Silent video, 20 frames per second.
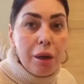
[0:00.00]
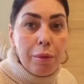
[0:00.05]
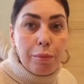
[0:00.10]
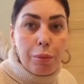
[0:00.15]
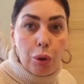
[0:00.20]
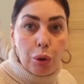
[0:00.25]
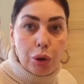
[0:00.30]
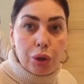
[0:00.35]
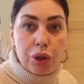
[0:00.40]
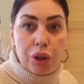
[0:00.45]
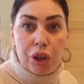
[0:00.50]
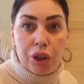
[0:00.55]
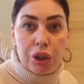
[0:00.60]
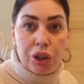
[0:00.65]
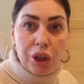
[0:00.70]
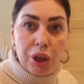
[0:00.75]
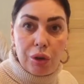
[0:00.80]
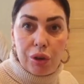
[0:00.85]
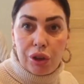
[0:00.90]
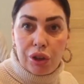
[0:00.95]
But as
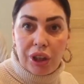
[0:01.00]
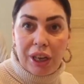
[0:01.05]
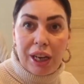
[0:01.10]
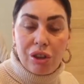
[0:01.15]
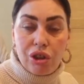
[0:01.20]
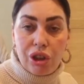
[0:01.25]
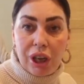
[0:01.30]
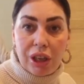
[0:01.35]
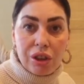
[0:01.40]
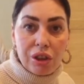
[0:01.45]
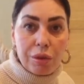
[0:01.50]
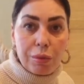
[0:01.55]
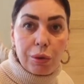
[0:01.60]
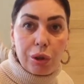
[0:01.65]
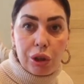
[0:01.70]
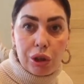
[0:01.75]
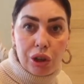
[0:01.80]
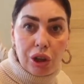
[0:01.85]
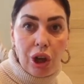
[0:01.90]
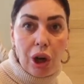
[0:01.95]
soon as I get a chance, I'm
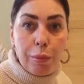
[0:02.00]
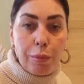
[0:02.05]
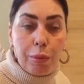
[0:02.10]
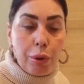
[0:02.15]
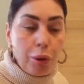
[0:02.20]
going to start